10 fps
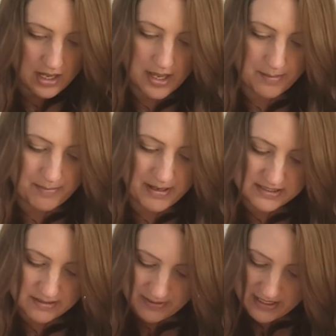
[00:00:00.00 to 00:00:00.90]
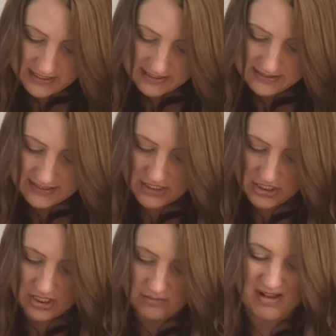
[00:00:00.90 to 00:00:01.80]
I picked up a little
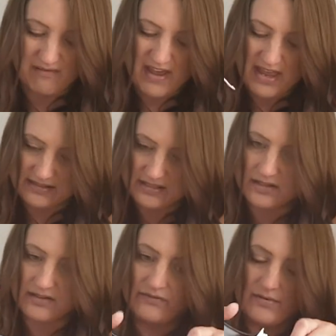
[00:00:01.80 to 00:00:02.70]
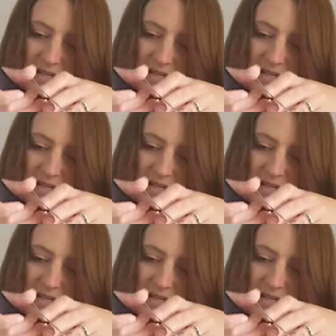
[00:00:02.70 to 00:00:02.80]
t-shirt, well, vest, but for